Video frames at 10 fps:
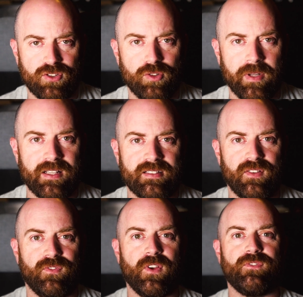Two minutes,
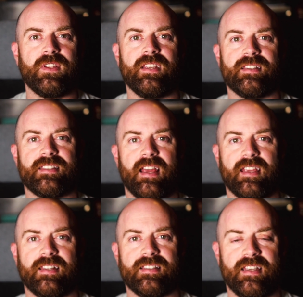15
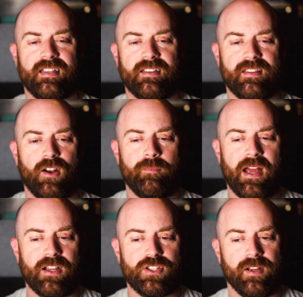seconds into their
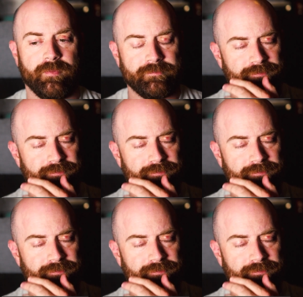matchup.